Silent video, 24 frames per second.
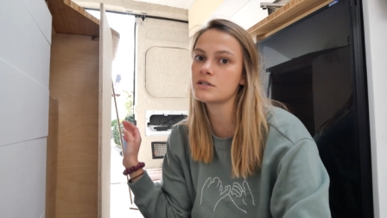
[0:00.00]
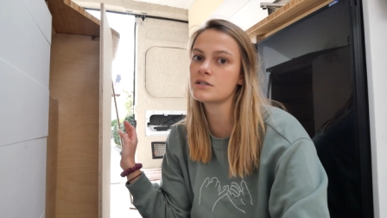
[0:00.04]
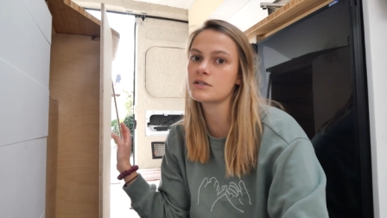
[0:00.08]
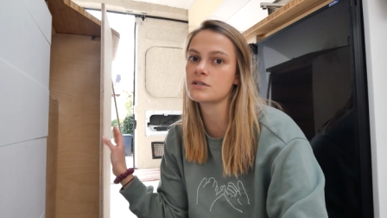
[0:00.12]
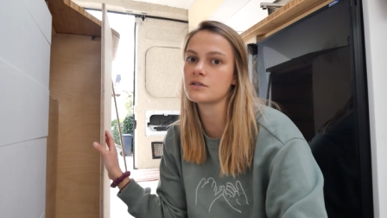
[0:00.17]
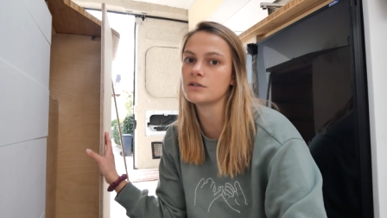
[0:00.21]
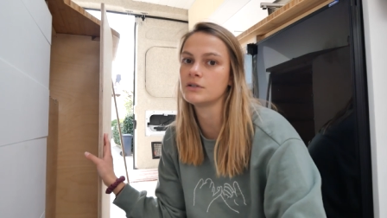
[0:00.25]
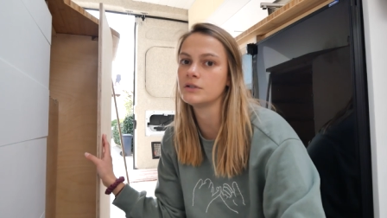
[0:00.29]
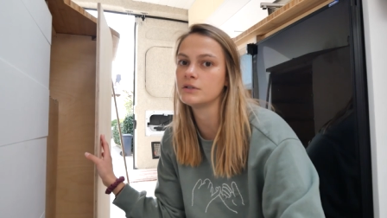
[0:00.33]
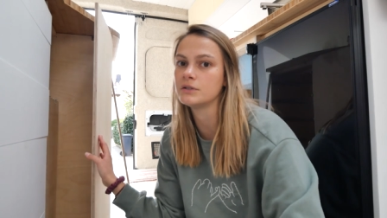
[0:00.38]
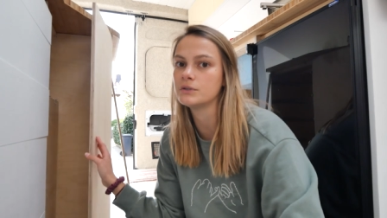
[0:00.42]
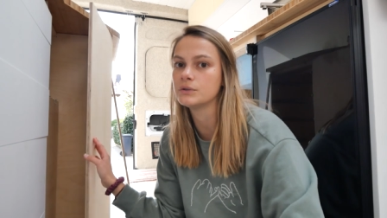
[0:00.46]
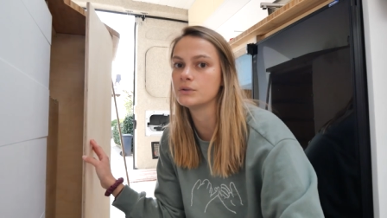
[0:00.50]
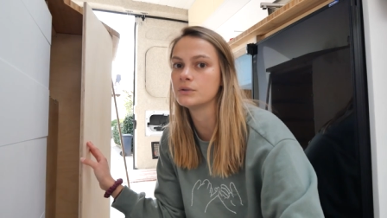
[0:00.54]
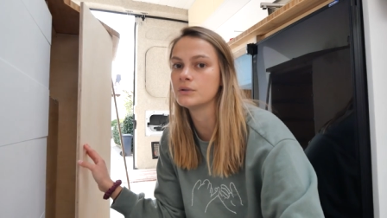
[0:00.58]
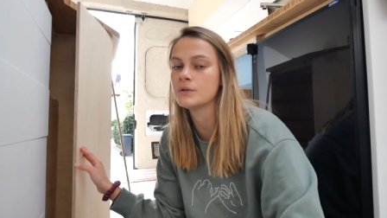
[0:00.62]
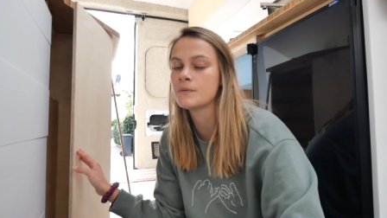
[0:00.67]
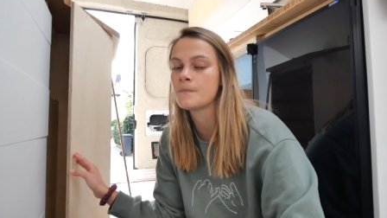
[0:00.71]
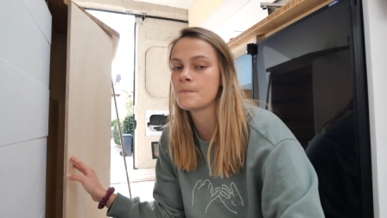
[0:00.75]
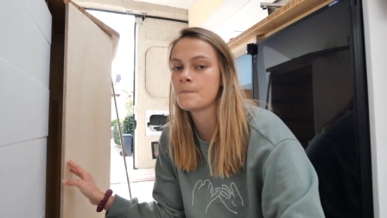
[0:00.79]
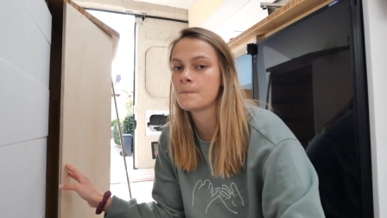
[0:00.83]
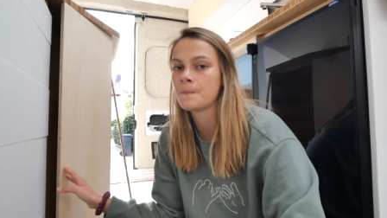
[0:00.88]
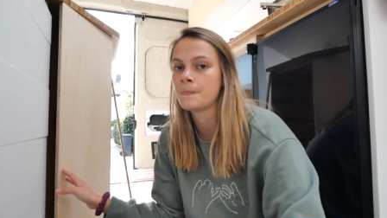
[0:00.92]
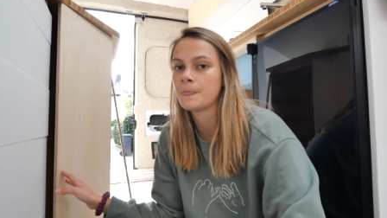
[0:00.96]
So
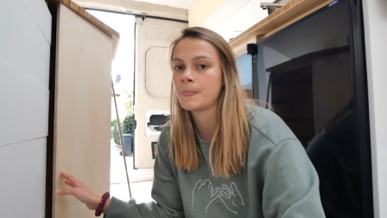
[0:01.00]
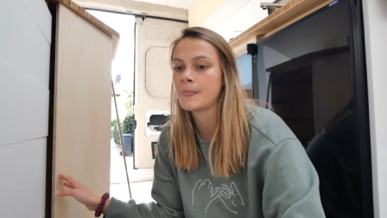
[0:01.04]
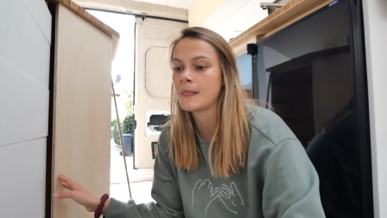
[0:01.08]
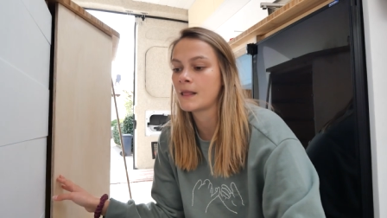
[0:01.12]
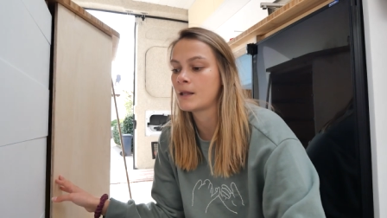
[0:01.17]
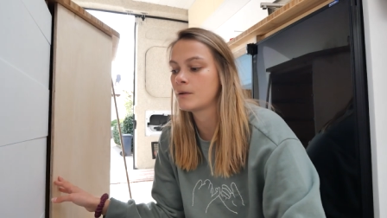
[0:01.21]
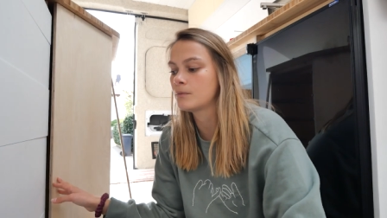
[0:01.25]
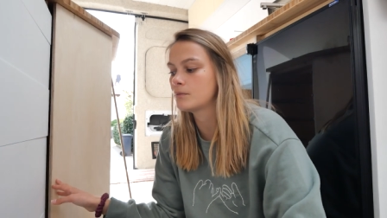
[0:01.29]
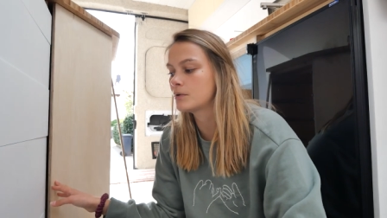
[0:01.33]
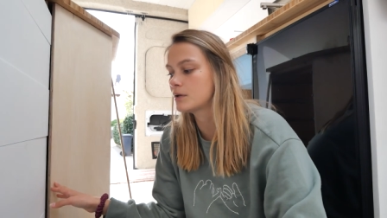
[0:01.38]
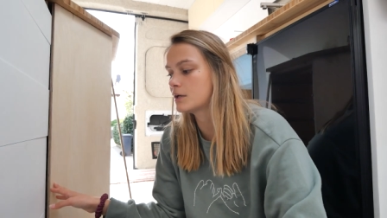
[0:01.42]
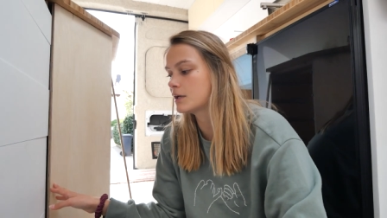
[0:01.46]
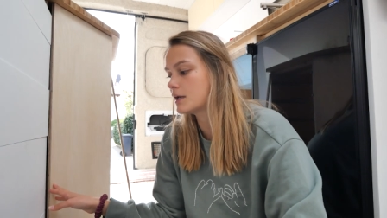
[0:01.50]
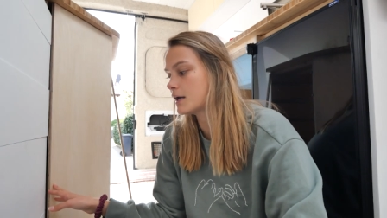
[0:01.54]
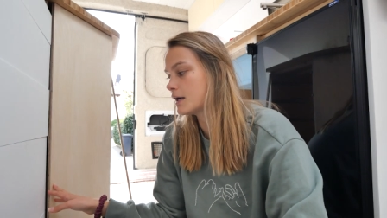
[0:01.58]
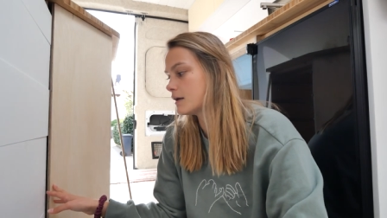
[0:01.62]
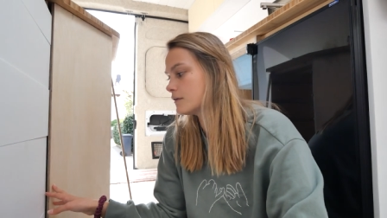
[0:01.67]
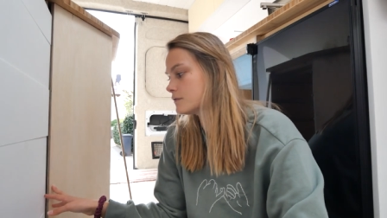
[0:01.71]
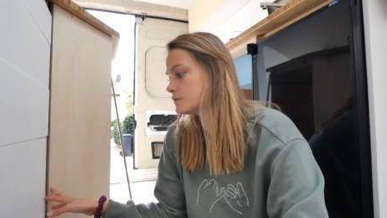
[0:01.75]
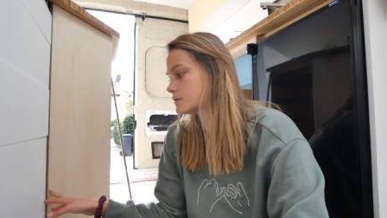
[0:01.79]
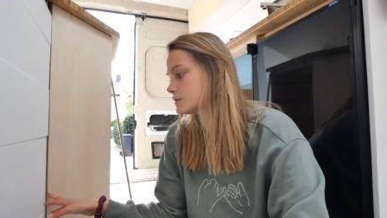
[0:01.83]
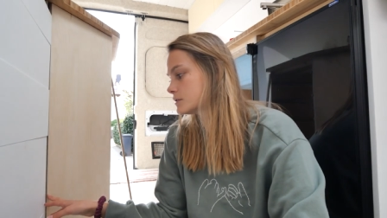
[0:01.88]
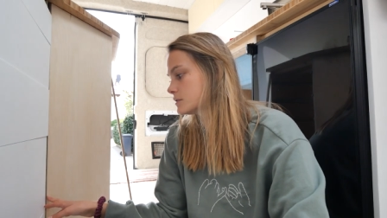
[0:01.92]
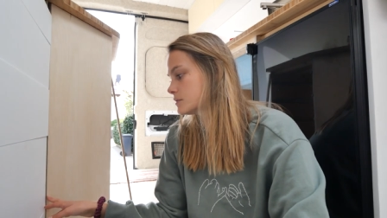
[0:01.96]
we're going to
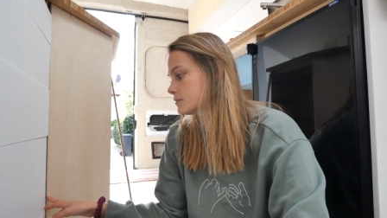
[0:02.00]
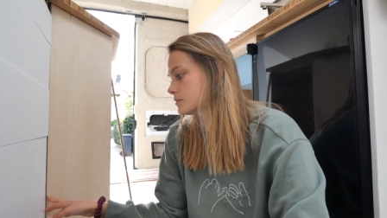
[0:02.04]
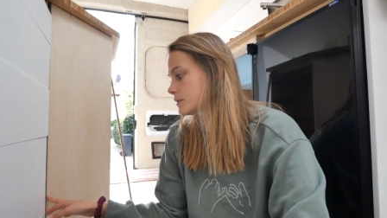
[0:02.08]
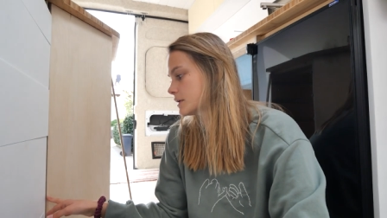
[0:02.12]
have to